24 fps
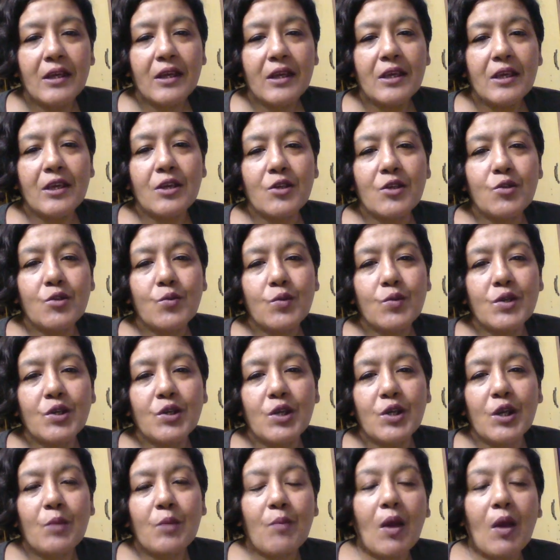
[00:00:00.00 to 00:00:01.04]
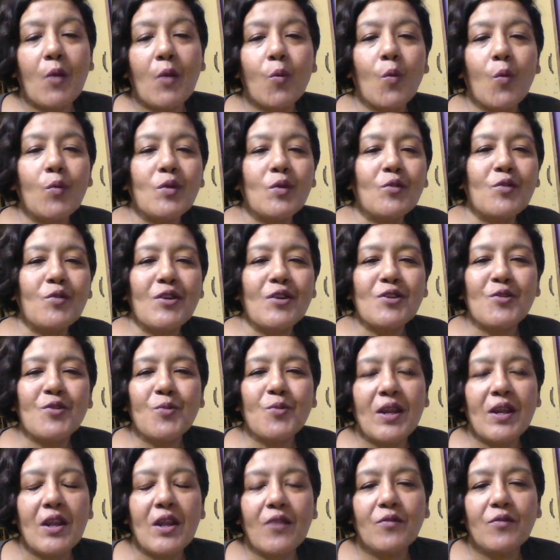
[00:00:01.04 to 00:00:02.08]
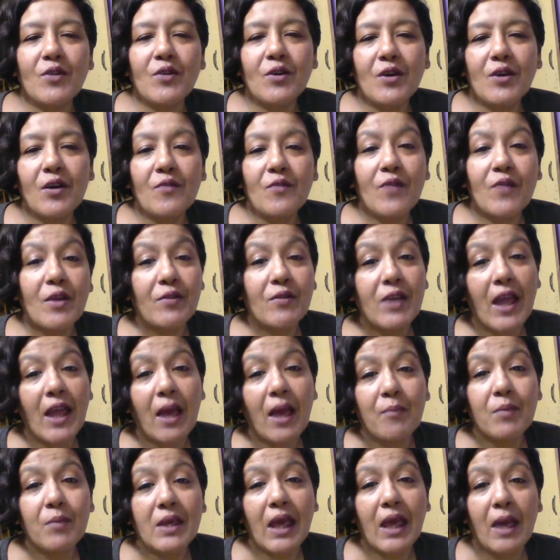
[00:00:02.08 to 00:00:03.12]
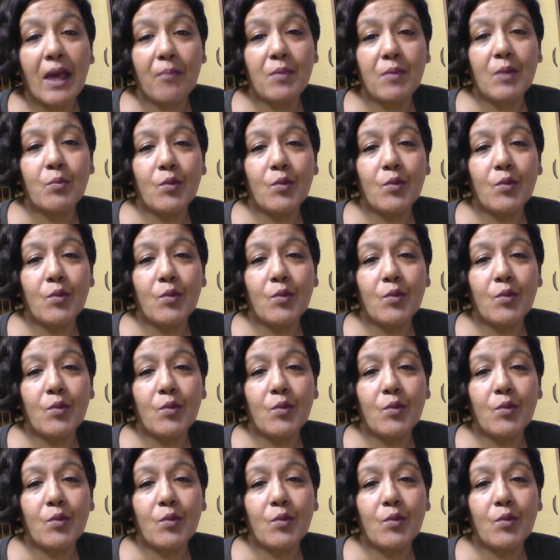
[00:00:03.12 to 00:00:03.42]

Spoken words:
Here's wishing my woman crush whenever a very happy